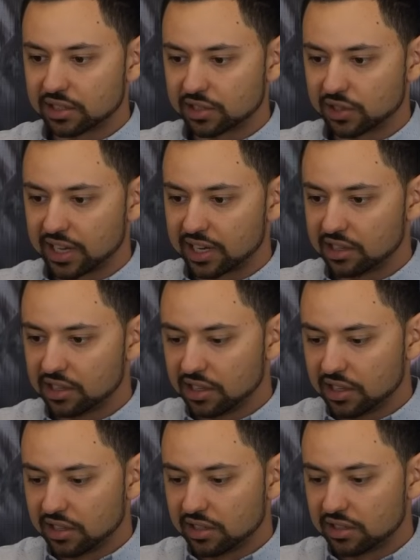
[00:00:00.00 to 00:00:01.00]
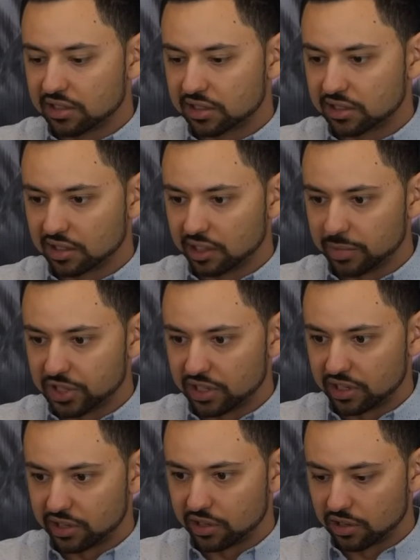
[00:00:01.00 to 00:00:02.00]
So that slips
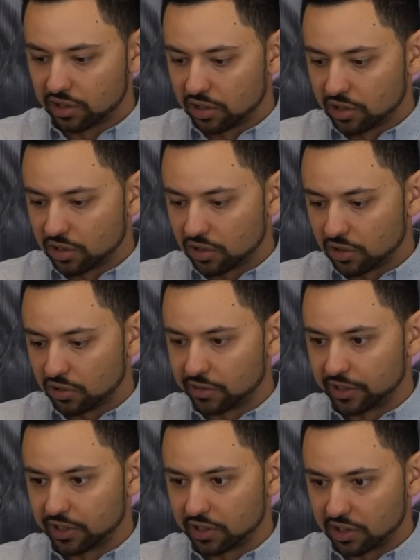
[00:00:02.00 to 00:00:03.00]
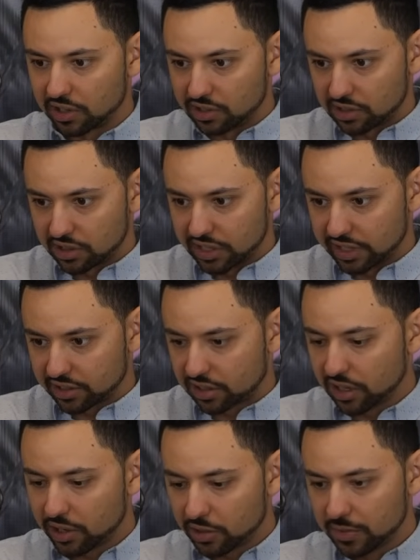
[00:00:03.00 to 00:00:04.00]
in over here like
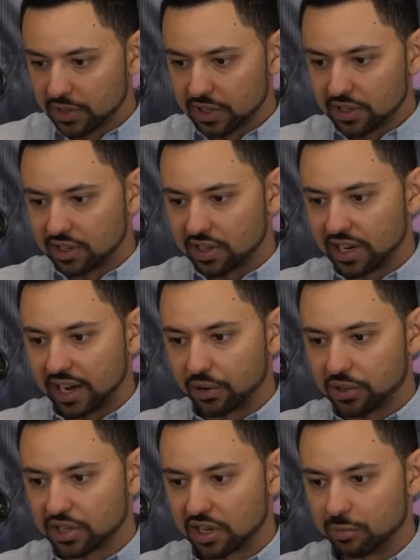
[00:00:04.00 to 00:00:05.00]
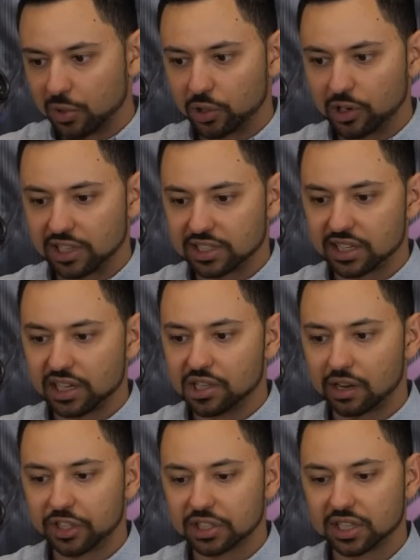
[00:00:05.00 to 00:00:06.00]
so. And now it's on a motorized stage.
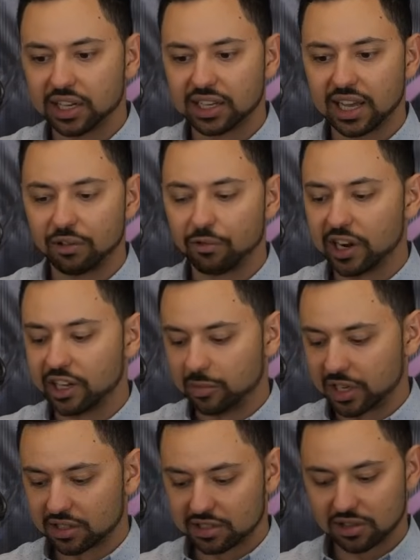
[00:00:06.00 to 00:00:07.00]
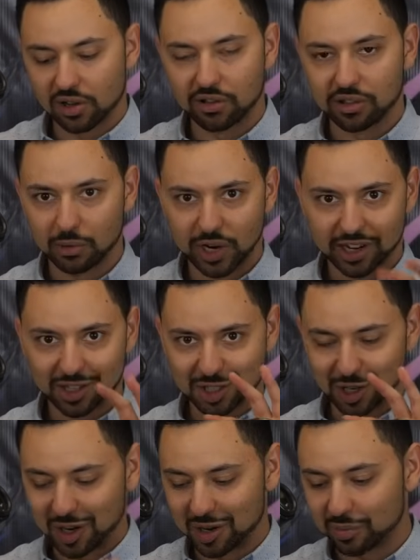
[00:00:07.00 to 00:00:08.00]
Obviously, I can't run it because all the wires
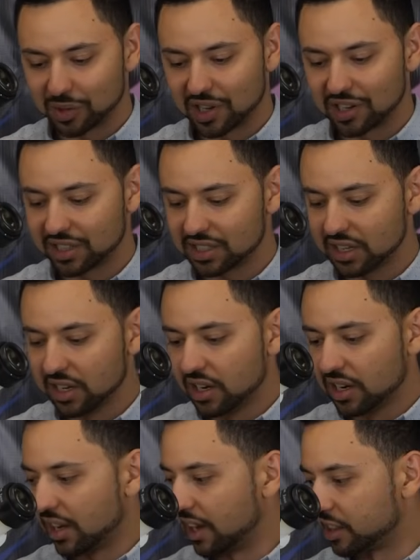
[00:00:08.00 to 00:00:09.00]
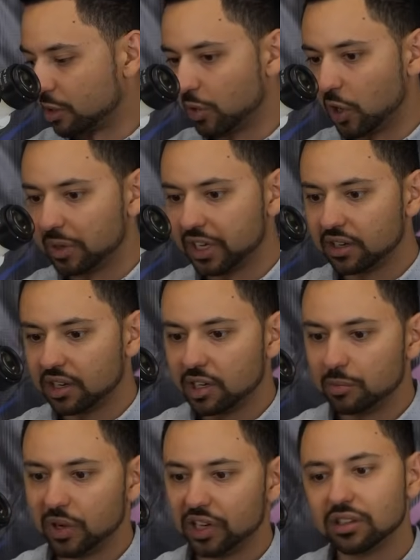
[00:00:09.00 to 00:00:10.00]
are unplugged at the moment,
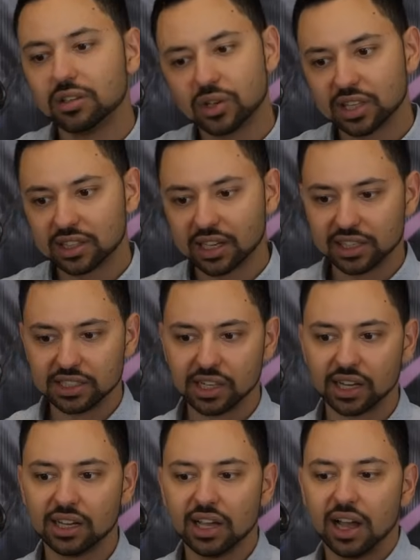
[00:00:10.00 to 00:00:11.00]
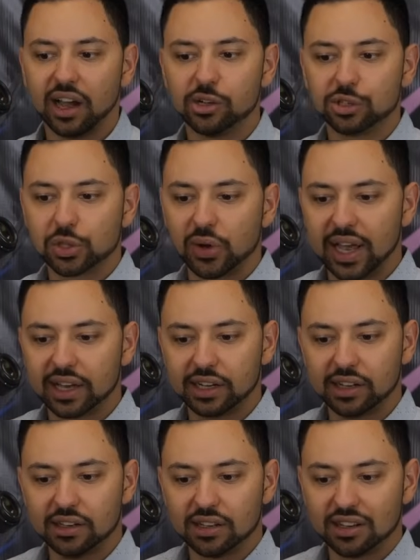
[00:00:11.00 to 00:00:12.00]
but you get the idea. I also
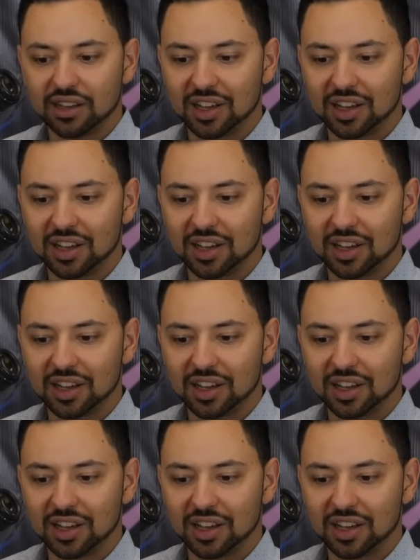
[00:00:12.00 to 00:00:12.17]
added